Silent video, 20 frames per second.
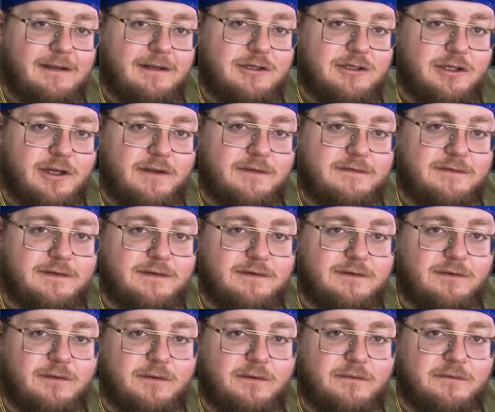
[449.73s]
Johnston
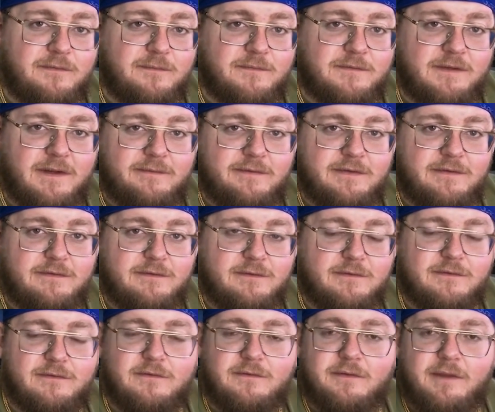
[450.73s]
Atoll from
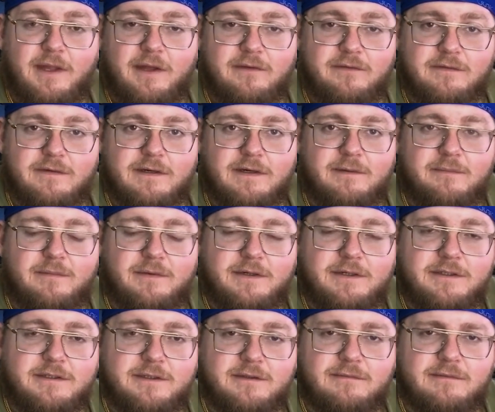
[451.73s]
72 to 2000, and I'm
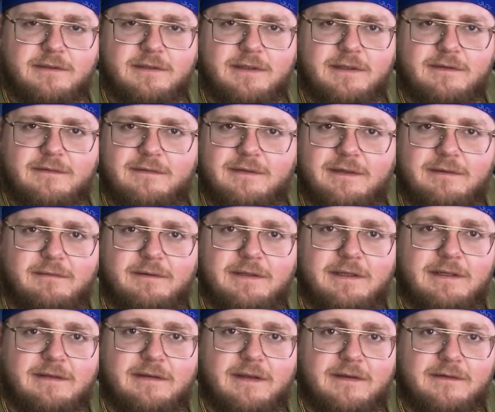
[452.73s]
pretty sure that's like where
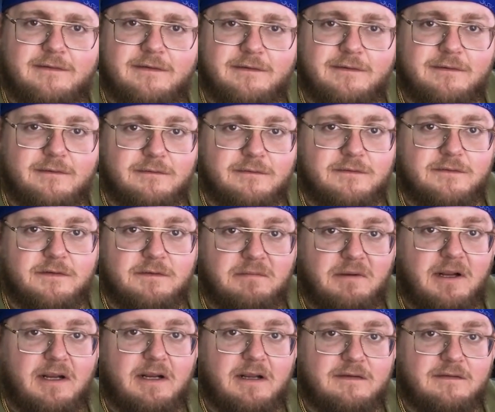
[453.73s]
they tested nukes. So you
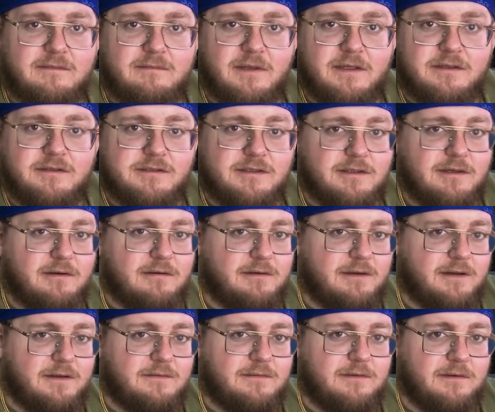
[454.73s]
probably got some other shit
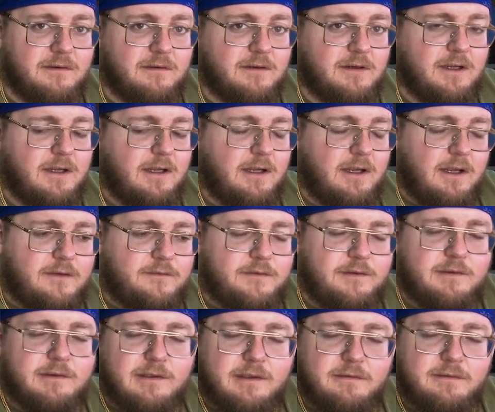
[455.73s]
going on too. If
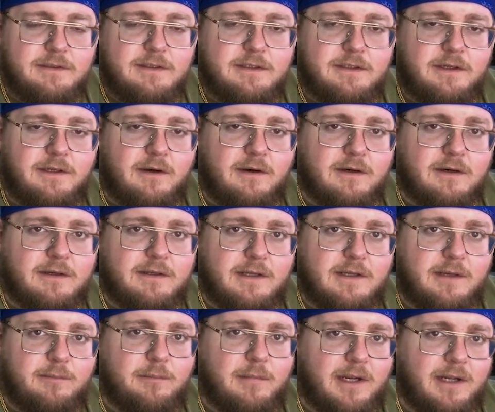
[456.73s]
you glow in the dark,
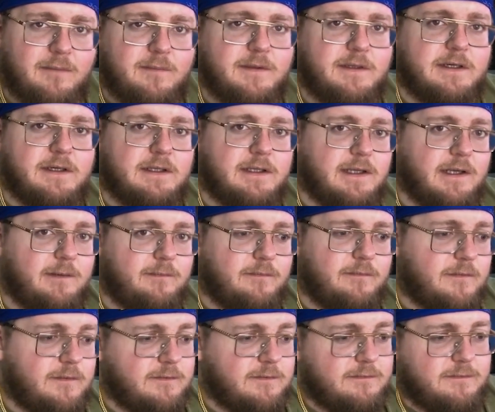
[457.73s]
that might be a claim.
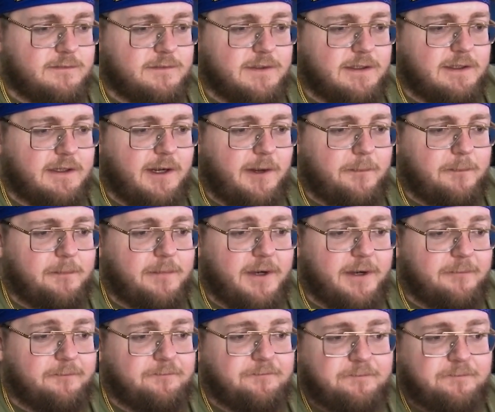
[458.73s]
We'll figure it out. But